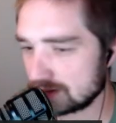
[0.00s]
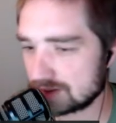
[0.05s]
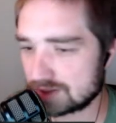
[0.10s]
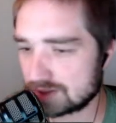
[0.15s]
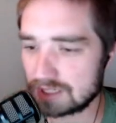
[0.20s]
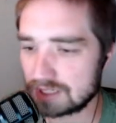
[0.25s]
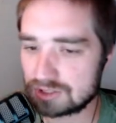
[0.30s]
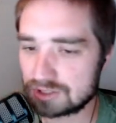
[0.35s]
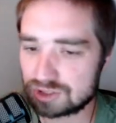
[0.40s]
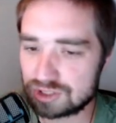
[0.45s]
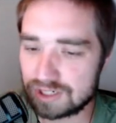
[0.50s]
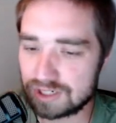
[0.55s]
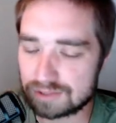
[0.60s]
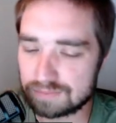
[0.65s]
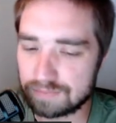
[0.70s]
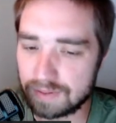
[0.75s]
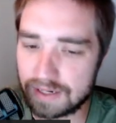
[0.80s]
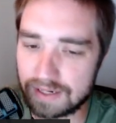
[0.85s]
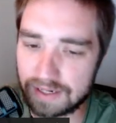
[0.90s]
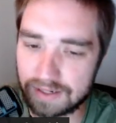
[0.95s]
since
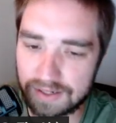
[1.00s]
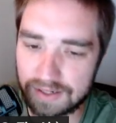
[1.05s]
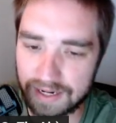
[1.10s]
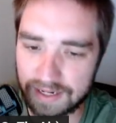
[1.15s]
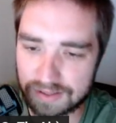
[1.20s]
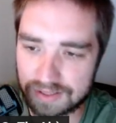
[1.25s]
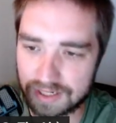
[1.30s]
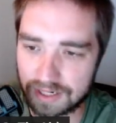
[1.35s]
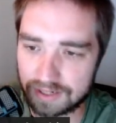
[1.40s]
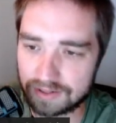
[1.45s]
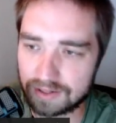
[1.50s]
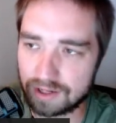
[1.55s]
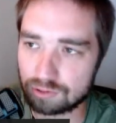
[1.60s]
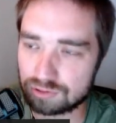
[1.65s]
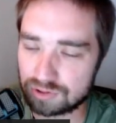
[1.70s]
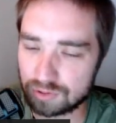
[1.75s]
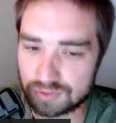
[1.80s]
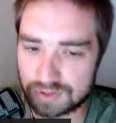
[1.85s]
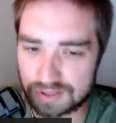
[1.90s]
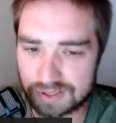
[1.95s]
she's been Indiana's head
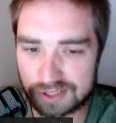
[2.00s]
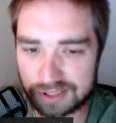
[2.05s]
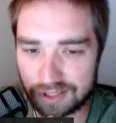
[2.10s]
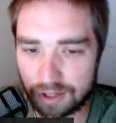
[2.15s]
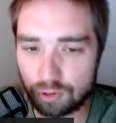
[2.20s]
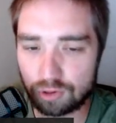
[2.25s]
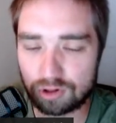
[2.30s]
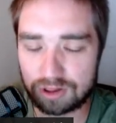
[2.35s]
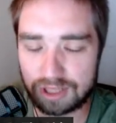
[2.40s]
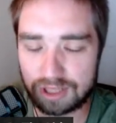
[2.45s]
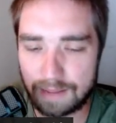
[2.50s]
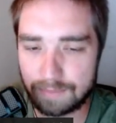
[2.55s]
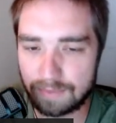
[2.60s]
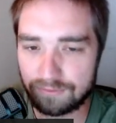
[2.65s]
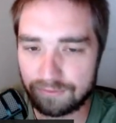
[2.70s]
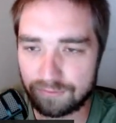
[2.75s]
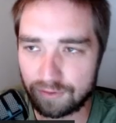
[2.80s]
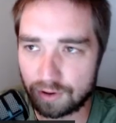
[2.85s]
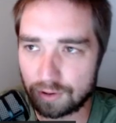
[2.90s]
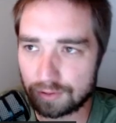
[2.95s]
coach. It was a slow
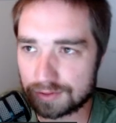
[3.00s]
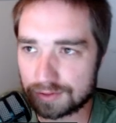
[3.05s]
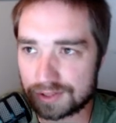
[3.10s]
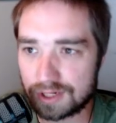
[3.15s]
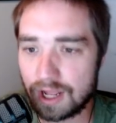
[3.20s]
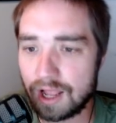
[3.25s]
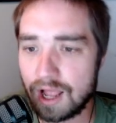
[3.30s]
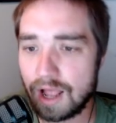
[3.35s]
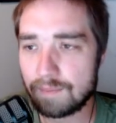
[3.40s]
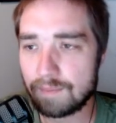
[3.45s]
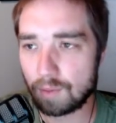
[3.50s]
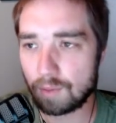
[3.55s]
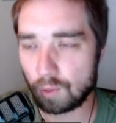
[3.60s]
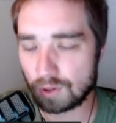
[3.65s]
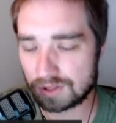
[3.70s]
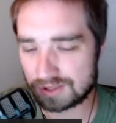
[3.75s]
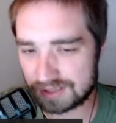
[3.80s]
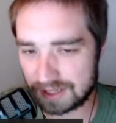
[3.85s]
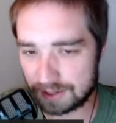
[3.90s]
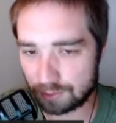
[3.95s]
climb at first, but
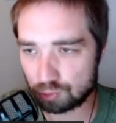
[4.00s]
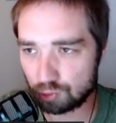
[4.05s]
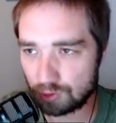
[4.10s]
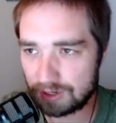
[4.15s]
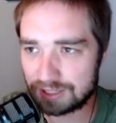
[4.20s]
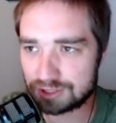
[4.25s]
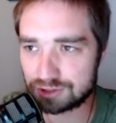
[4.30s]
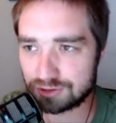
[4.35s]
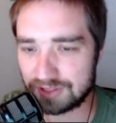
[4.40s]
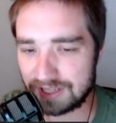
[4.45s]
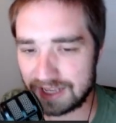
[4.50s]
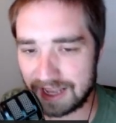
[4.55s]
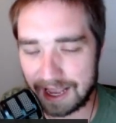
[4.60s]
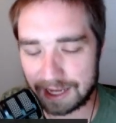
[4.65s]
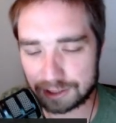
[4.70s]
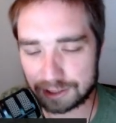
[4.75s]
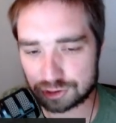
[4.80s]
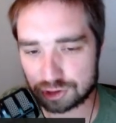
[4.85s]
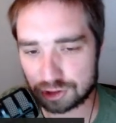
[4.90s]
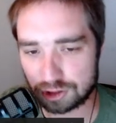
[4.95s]
once they reached the
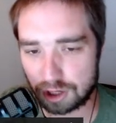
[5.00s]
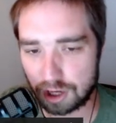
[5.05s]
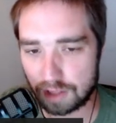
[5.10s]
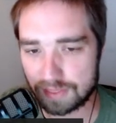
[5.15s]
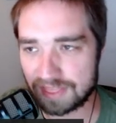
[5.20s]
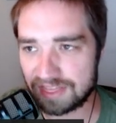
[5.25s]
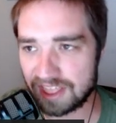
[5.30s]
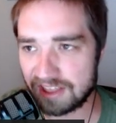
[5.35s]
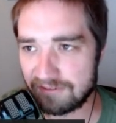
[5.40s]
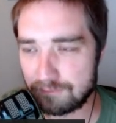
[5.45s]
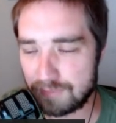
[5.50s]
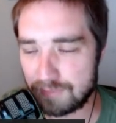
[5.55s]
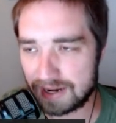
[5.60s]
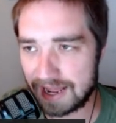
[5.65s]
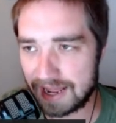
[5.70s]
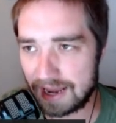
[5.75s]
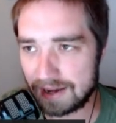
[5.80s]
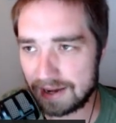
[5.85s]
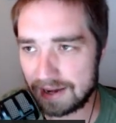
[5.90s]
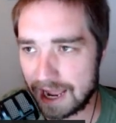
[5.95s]
echelon that they've
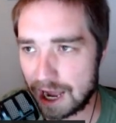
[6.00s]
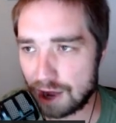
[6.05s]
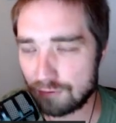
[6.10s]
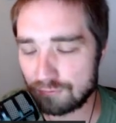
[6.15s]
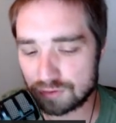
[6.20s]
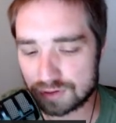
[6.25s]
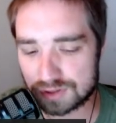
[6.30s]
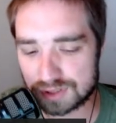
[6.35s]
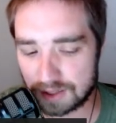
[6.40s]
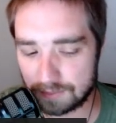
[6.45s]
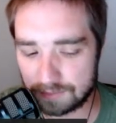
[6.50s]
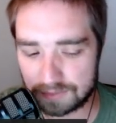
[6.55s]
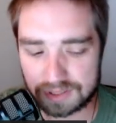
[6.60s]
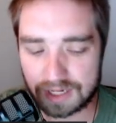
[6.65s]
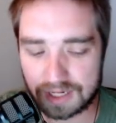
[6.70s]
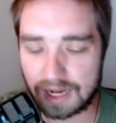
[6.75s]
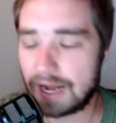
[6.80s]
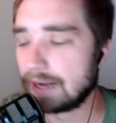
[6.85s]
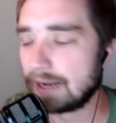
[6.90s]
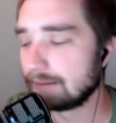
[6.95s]
been at now for some
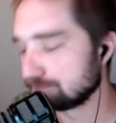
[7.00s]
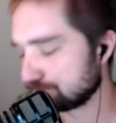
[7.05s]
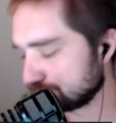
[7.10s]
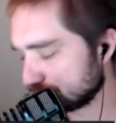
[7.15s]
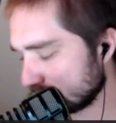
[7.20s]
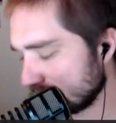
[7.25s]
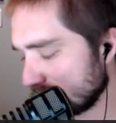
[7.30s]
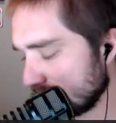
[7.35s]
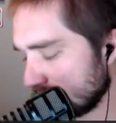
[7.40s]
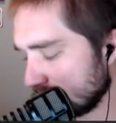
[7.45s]
time,